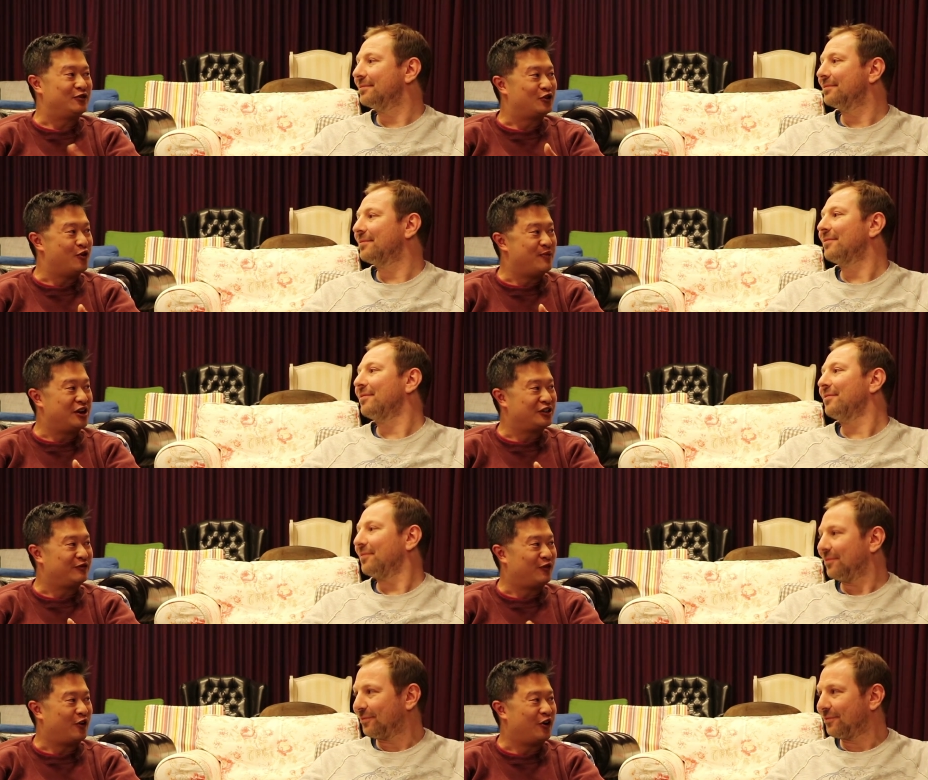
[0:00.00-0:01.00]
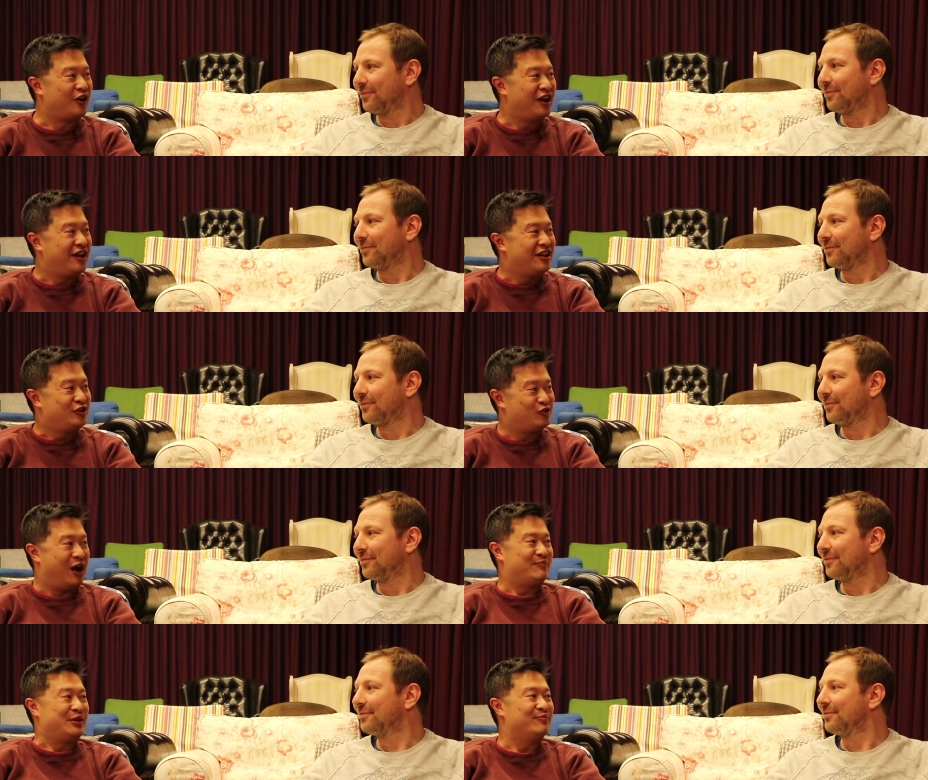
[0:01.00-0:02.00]
Speaker 1: you so much for
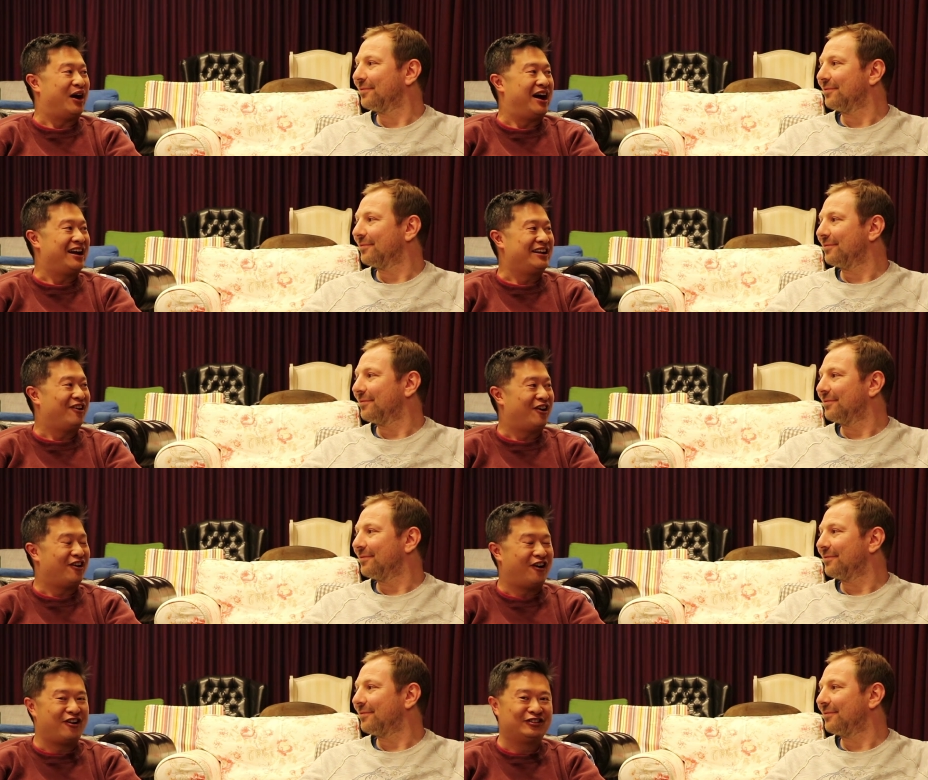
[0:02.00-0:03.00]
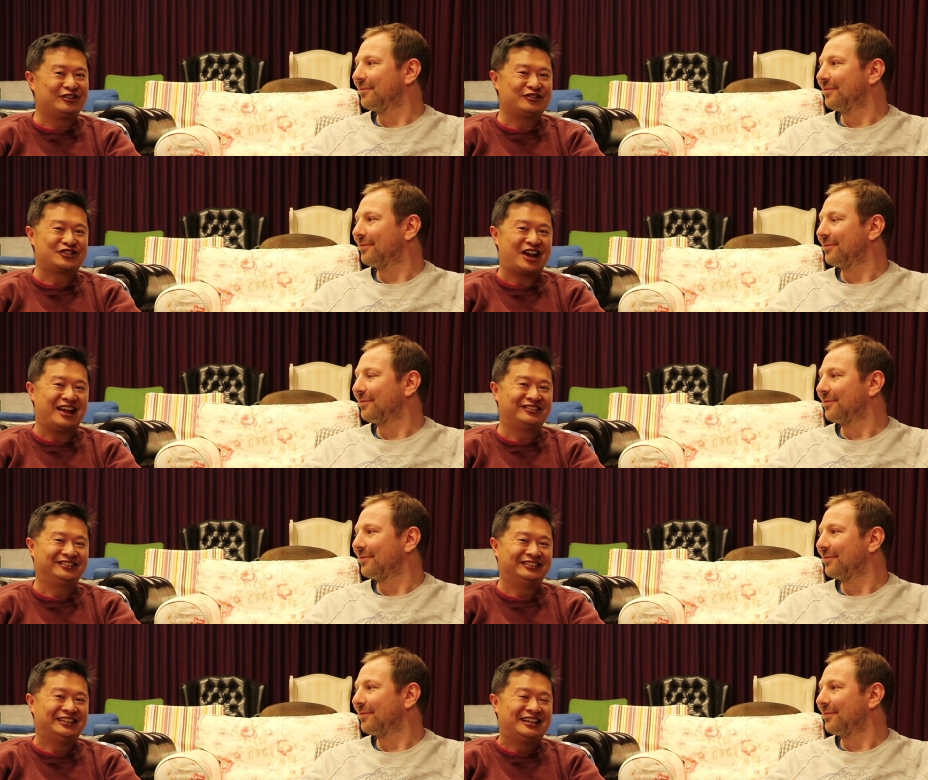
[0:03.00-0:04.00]
dropping by our, our little
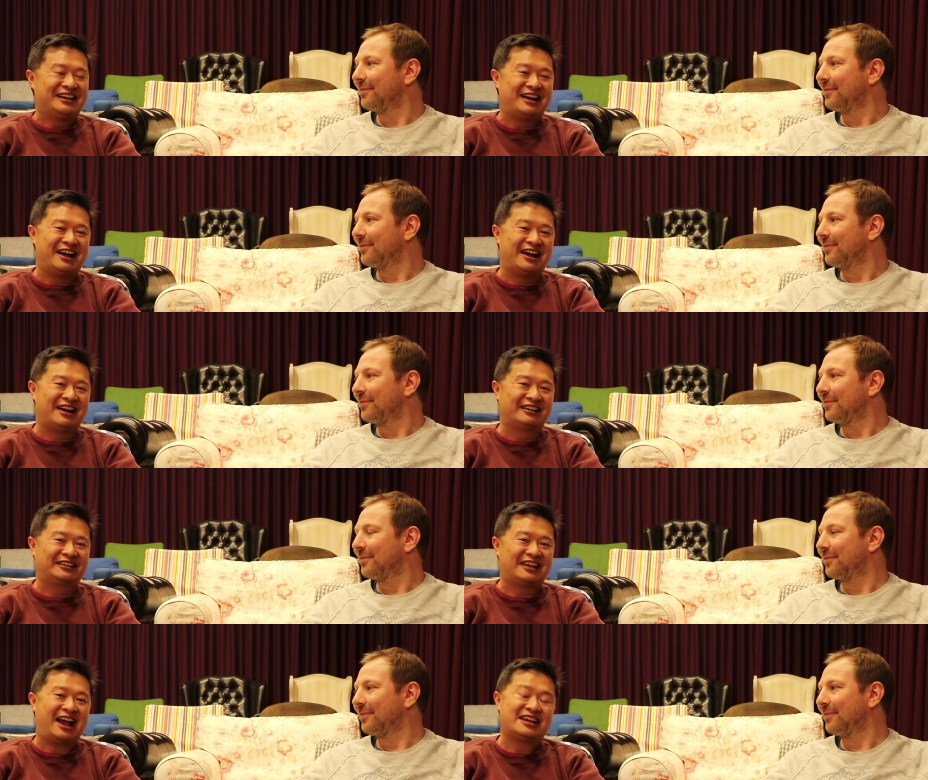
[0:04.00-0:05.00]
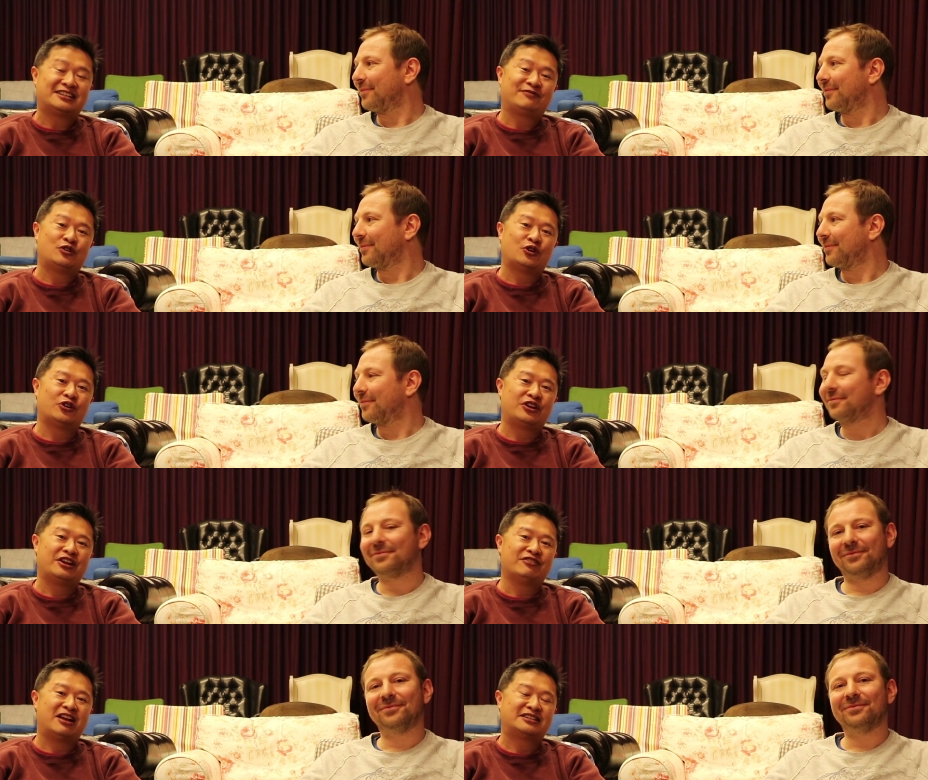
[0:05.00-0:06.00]
channel. Uh, guys, if you're
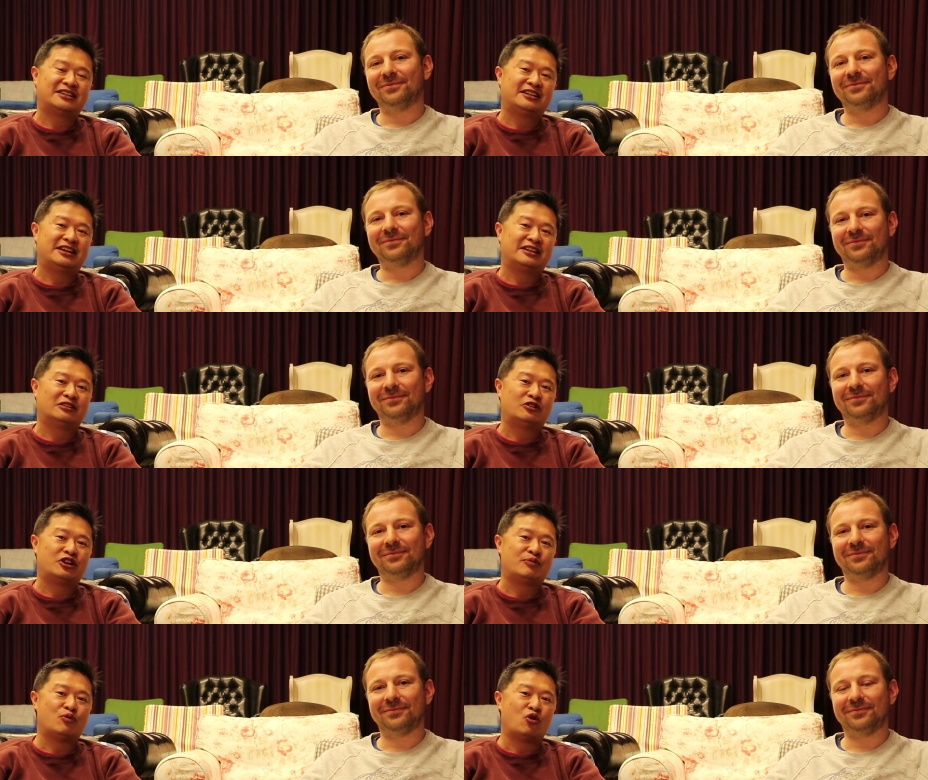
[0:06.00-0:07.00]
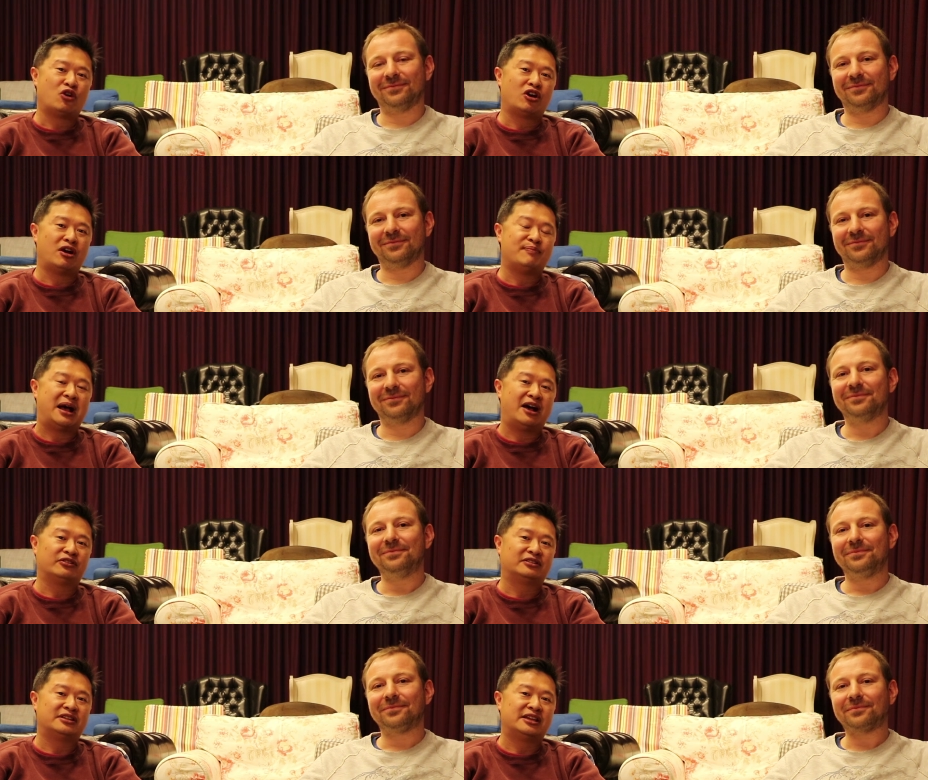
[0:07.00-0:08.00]
interested in learning more
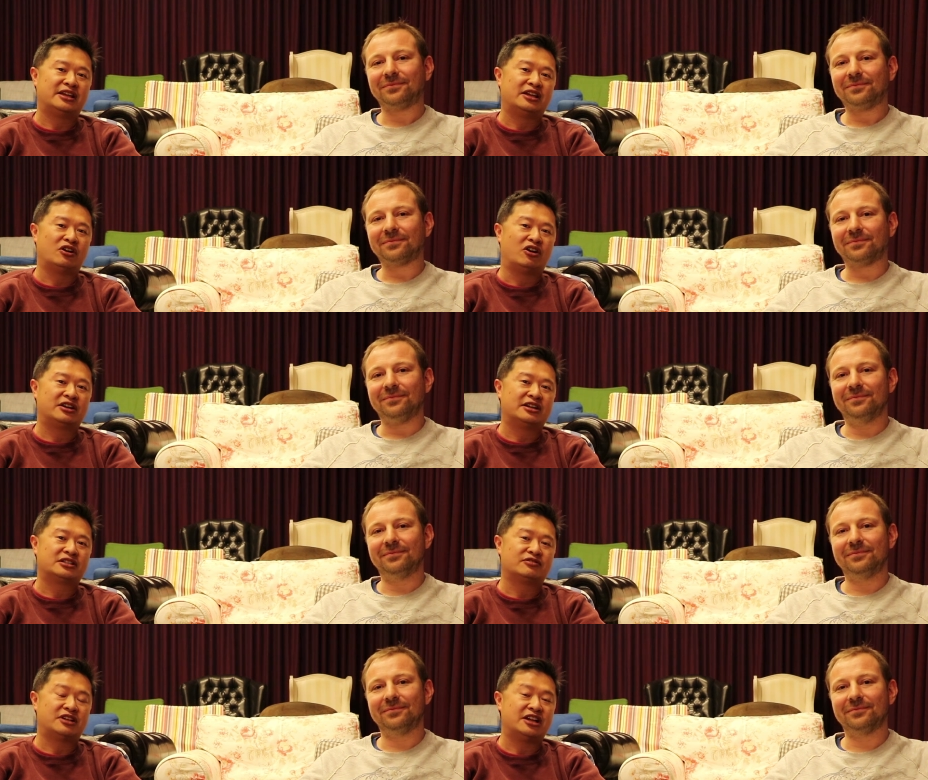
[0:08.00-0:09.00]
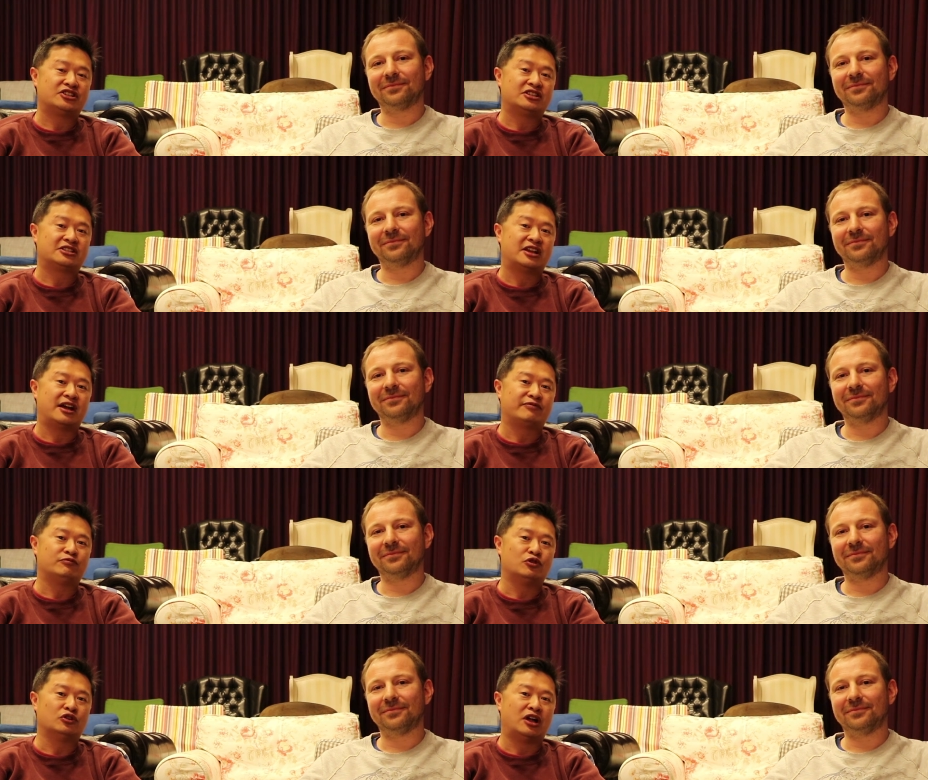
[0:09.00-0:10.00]
about the audience retention stuff,
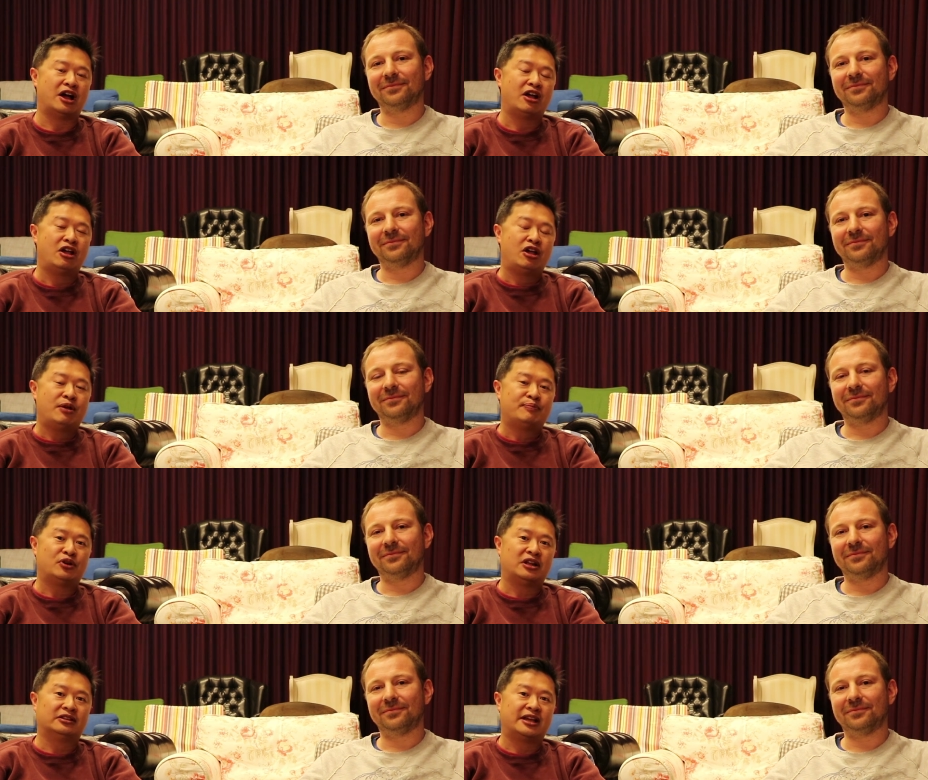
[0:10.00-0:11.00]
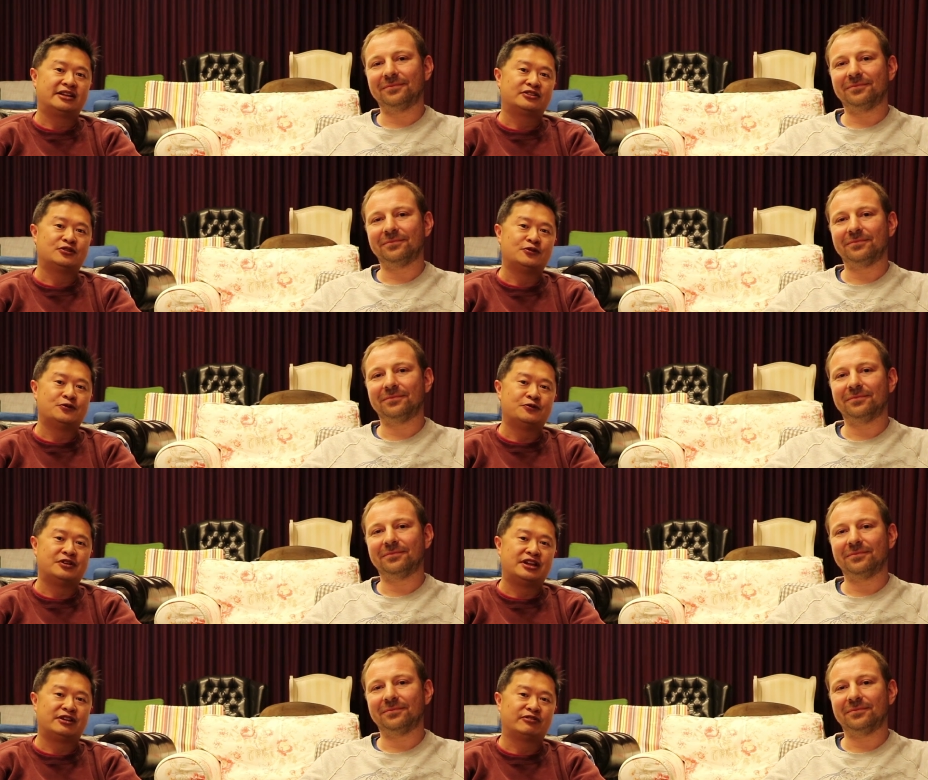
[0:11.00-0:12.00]
we'll uh, put a link to
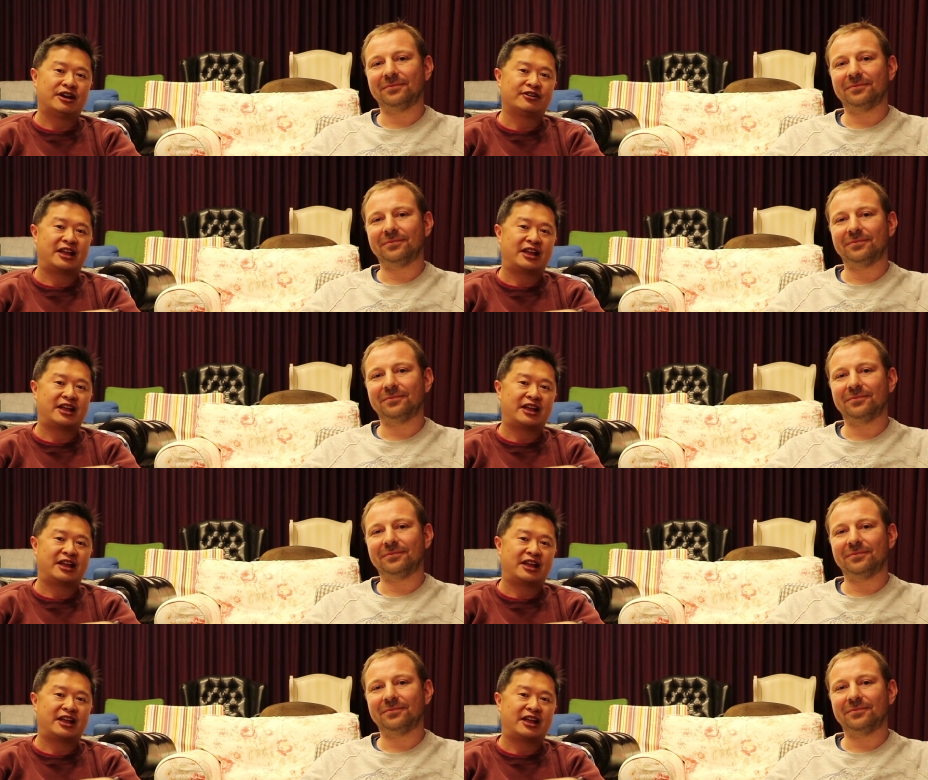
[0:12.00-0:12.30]
the Creator